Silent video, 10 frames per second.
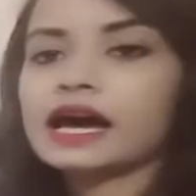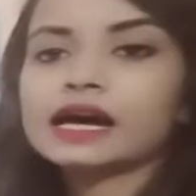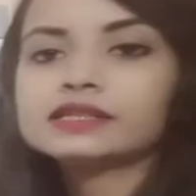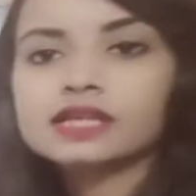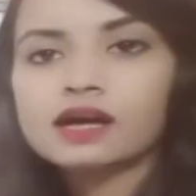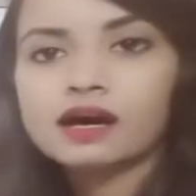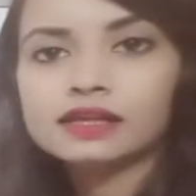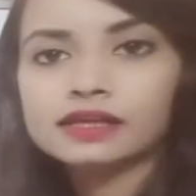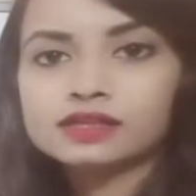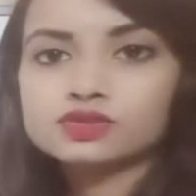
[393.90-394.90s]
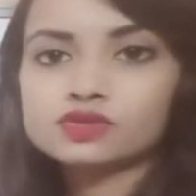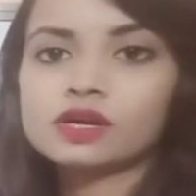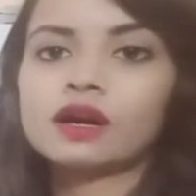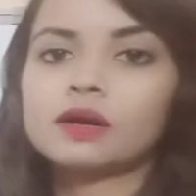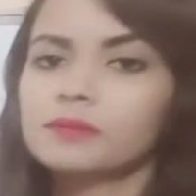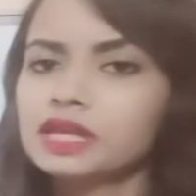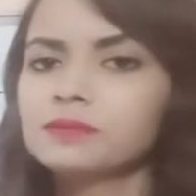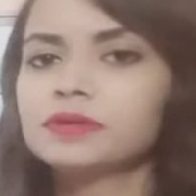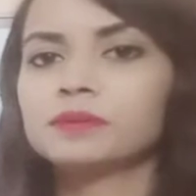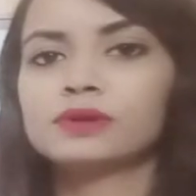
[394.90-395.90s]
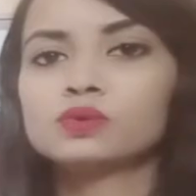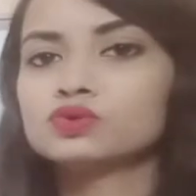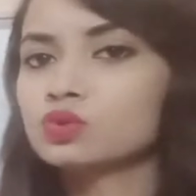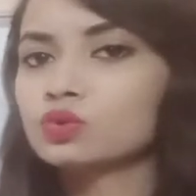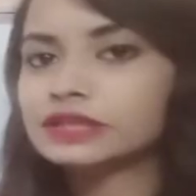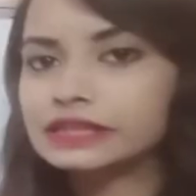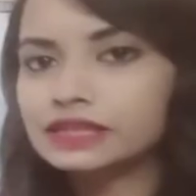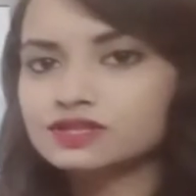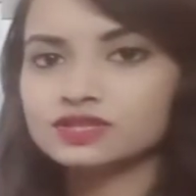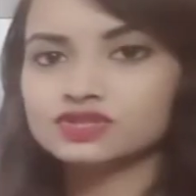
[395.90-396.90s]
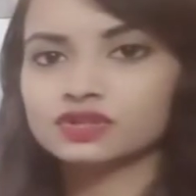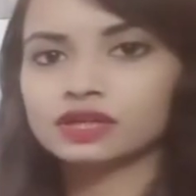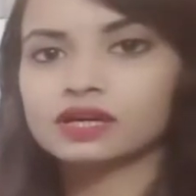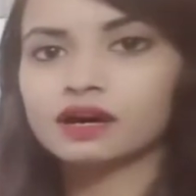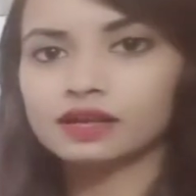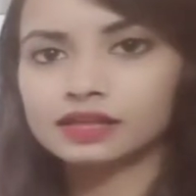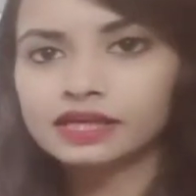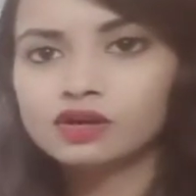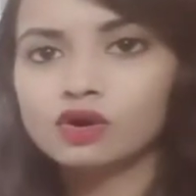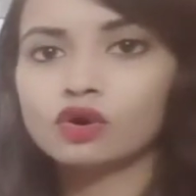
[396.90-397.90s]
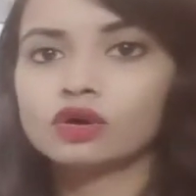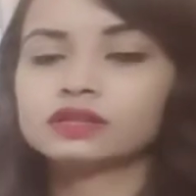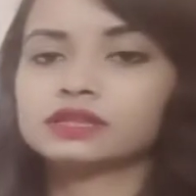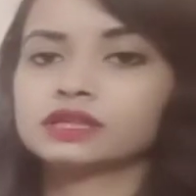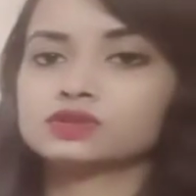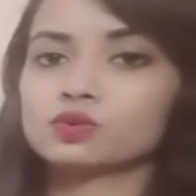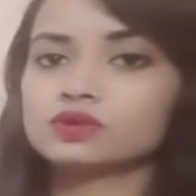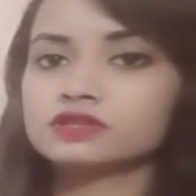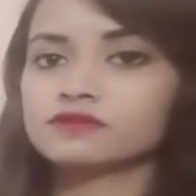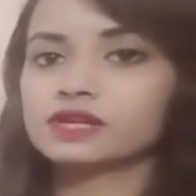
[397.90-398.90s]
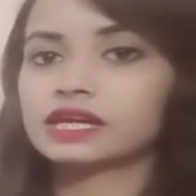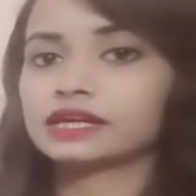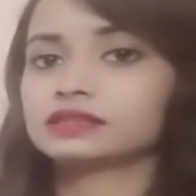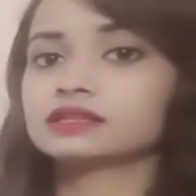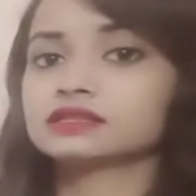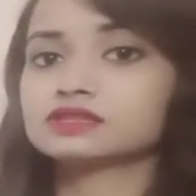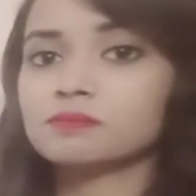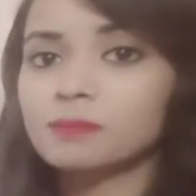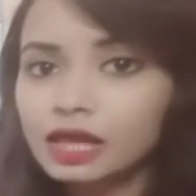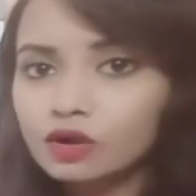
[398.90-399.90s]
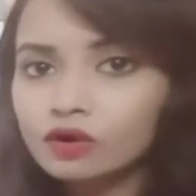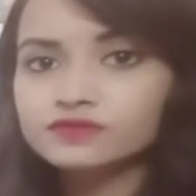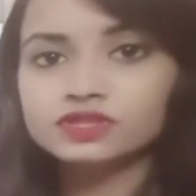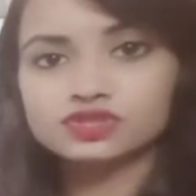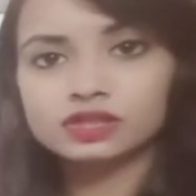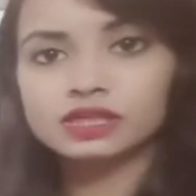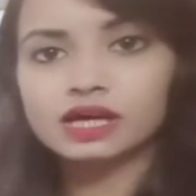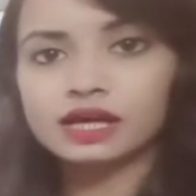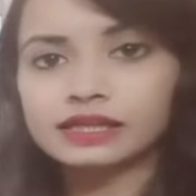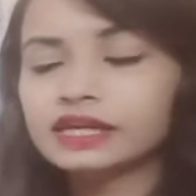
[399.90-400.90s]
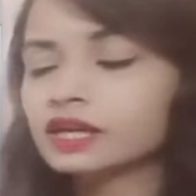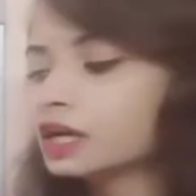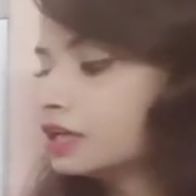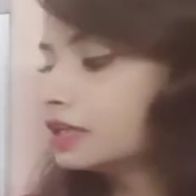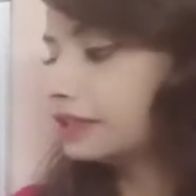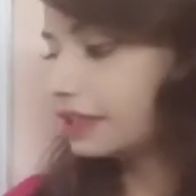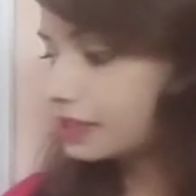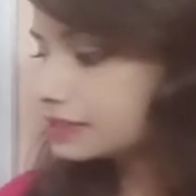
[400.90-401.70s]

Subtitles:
and garlic. So there are many people who don't eat ginger and garlic, or they don't even like the smell of ginger and garlic. They can